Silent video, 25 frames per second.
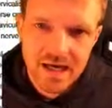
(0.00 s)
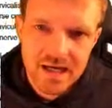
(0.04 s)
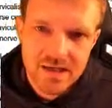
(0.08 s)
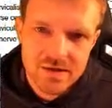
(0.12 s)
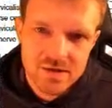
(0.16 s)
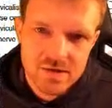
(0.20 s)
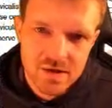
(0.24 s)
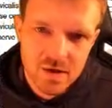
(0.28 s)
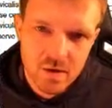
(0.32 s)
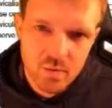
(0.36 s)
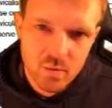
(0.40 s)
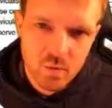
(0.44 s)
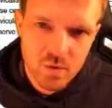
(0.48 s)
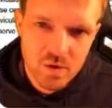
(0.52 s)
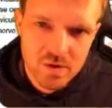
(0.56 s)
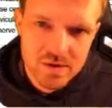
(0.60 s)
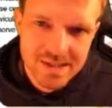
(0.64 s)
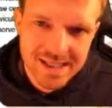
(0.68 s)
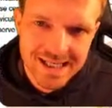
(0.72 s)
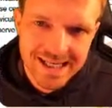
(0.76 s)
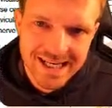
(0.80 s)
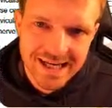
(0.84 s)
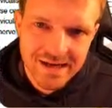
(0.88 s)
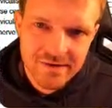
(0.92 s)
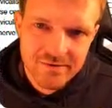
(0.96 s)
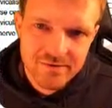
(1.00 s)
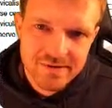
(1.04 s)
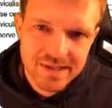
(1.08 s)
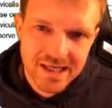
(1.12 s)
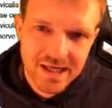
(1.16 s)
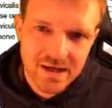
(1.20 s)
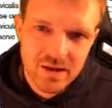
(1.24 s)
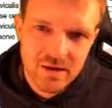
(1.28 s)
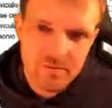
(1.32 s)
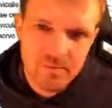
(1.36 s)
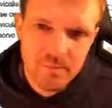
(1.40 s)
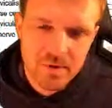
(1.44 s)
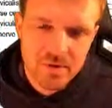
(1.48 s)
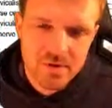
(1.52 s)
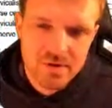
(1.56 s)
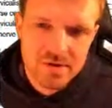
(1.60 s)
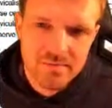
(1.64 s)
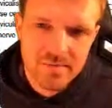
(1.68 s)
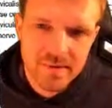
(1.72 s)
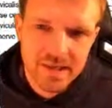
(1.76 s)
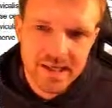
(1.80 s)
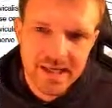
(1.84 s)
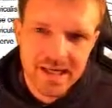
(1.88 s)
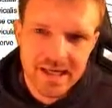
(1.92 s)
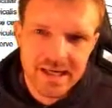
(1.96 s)
So what's left down the
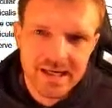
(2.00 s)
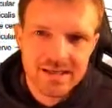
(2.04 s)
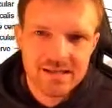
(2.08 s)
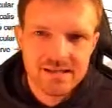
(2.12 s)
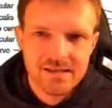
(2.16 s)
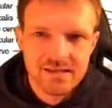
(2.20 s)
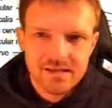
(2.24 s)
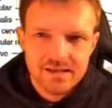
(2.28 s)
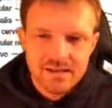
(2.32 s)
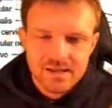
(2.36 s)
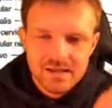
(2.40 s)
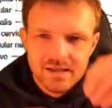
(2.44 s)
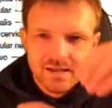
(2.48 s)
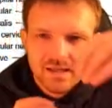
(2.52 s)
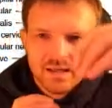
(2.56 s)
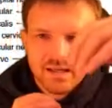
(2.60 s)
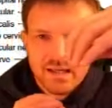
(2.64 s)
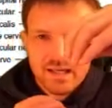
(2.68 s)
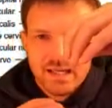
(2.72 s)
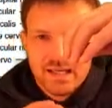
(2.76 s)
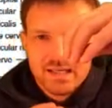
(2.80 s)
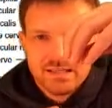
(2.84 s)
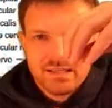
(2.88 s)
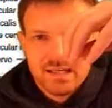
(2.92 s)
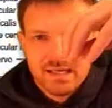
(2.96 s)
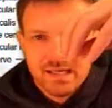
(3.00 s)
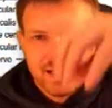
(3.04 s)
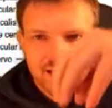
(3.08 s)
bottom here is a